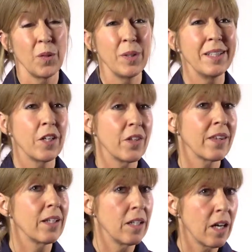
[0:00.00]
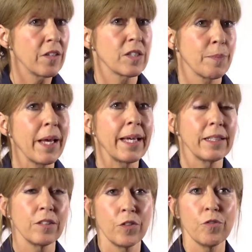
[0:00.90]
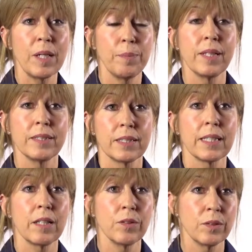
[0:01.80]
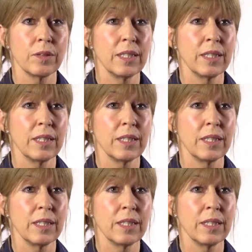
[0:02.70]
We know that the lifespan of the red blood cell